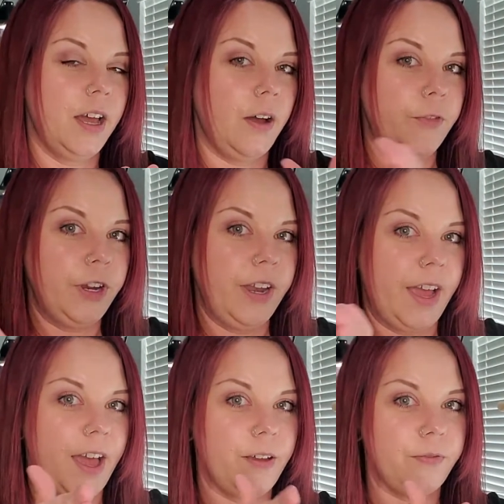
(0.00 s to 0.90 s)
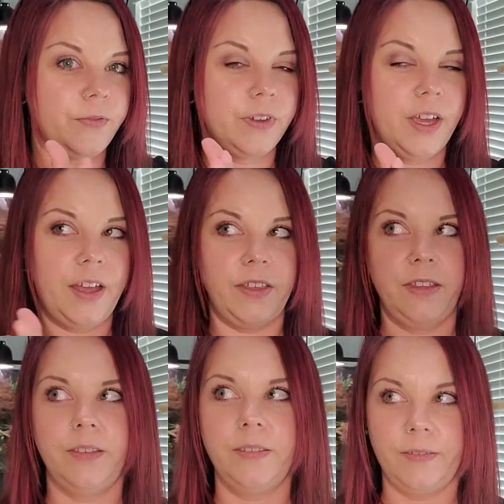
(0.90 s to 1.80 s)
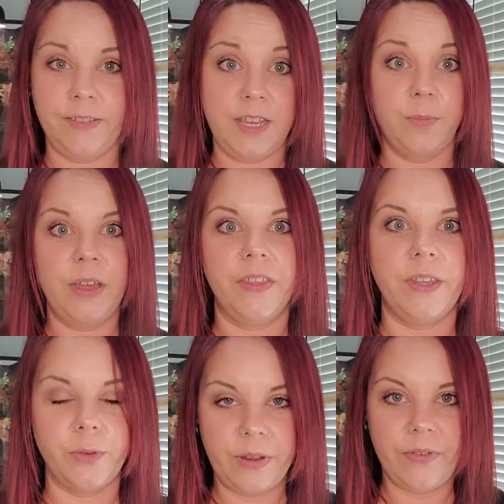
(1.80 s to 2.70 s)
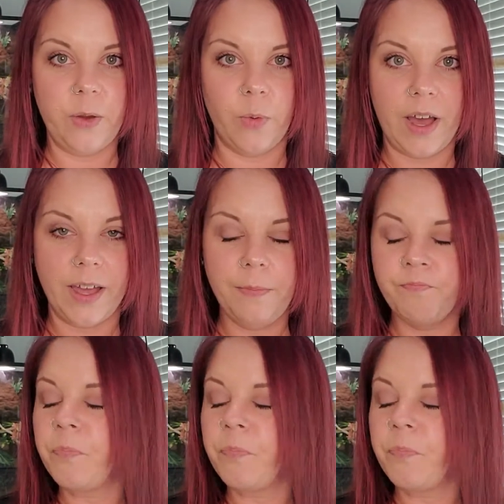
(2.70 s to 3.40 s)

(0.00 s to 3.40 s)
a foot and a half, and then deep, and then 3 feet wide.